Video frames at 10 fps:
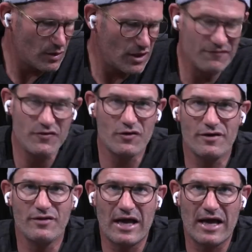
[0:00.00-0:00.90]
If you're
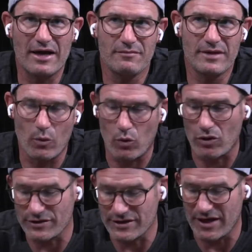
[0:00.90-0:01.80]
in that
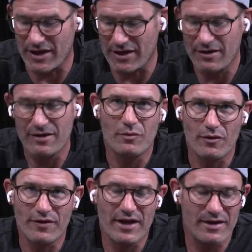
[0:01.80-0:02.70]
world today, well
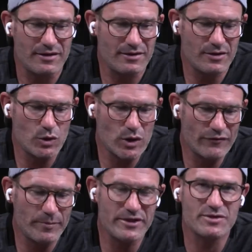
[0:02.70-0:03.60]
then you have
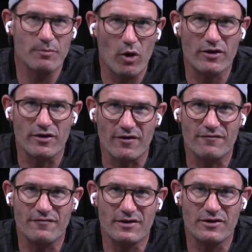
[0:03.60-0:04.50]
to be smart enough
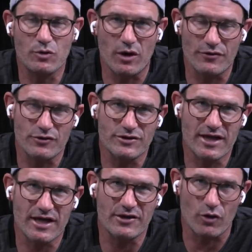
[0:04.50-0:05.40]
to
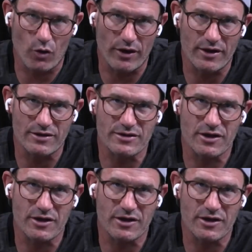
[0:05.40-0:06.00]
understand your audience,